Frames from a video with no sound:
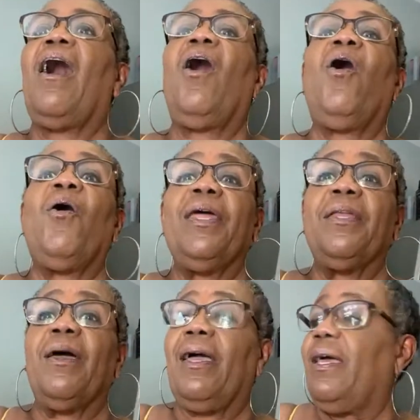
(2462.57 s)
Oh,
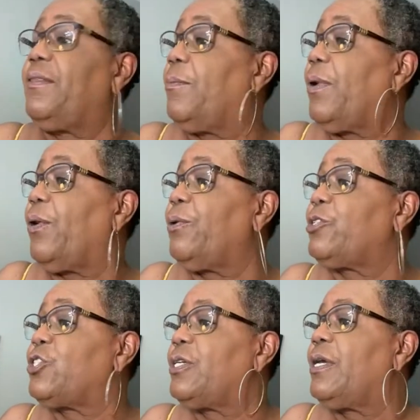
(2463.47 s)
and the, and the
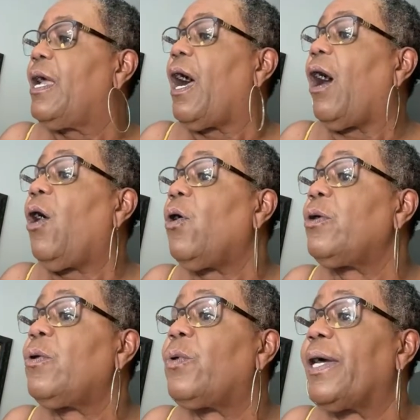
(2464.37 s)
merch.
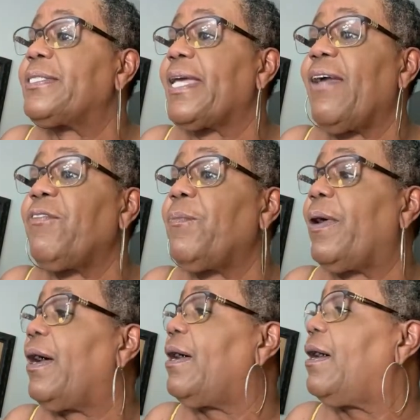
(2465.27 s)
Oh, has every
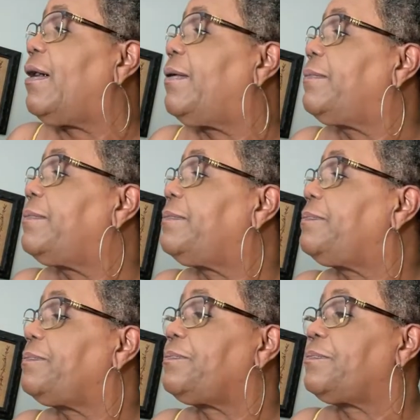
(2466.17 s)
um
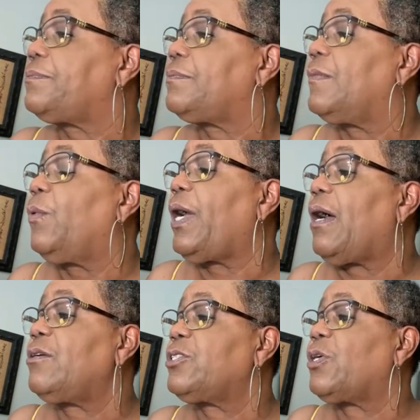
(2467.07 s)
we
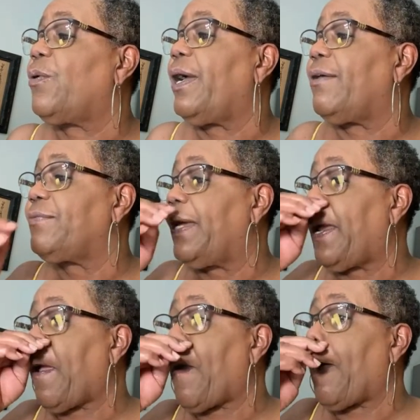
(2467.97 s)
also have
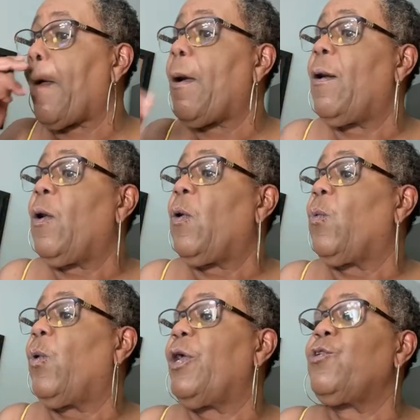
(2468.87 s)
now
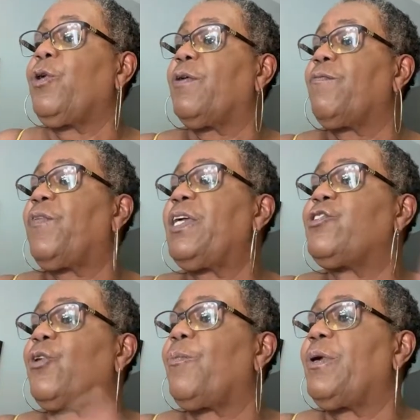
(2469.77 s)
where you can
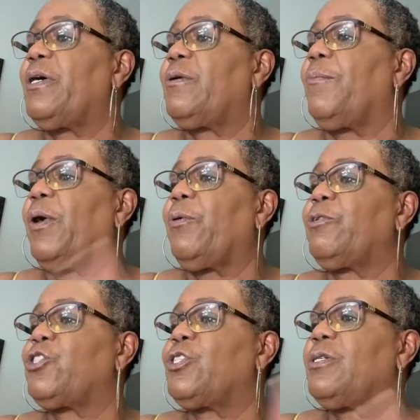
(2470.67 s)
feature
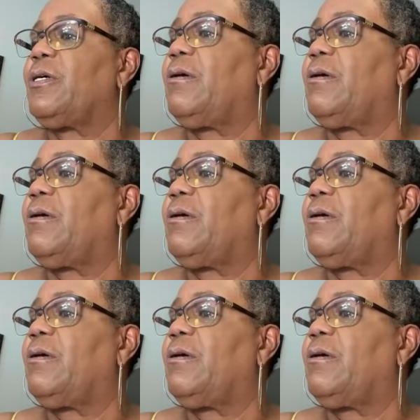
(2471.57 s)
merch